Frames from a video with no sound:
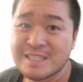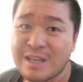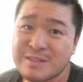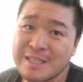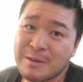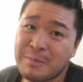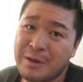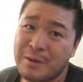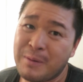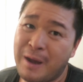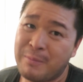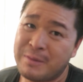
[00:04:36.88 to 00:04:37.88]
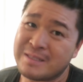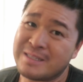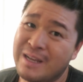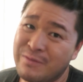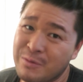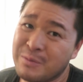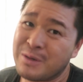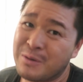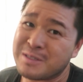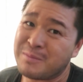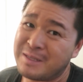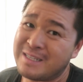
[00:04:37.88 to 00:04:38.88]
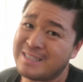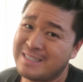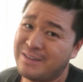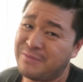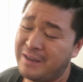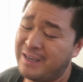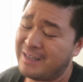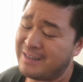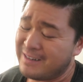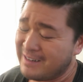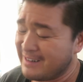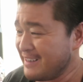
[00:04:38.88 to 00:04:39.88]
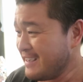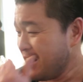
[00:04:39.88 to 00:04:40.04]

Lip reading: She sounds like Mary Poppins, and everyone knows I'm a Disney fan.